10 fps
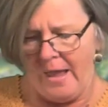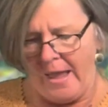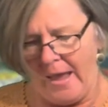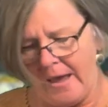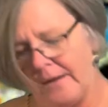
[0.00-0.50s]

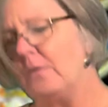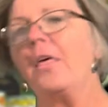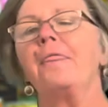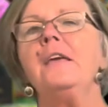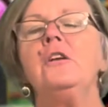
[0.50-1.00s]
and
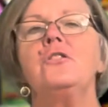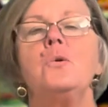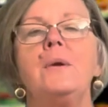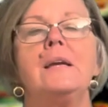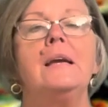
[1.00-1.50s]
the things that
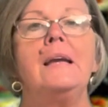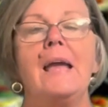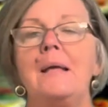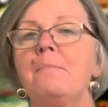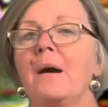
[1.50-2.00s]
we can
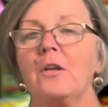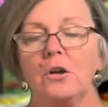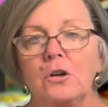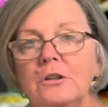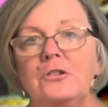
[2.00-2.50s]
gain by the
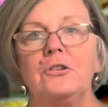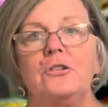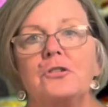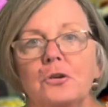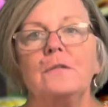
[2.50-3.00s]
goods and
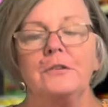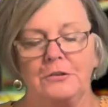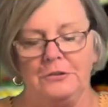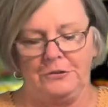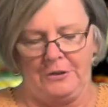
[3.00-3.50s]

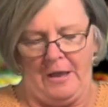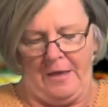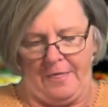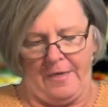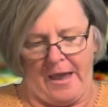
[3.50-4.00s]
services
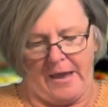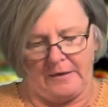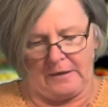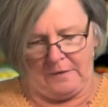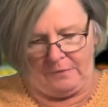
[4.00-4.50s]
that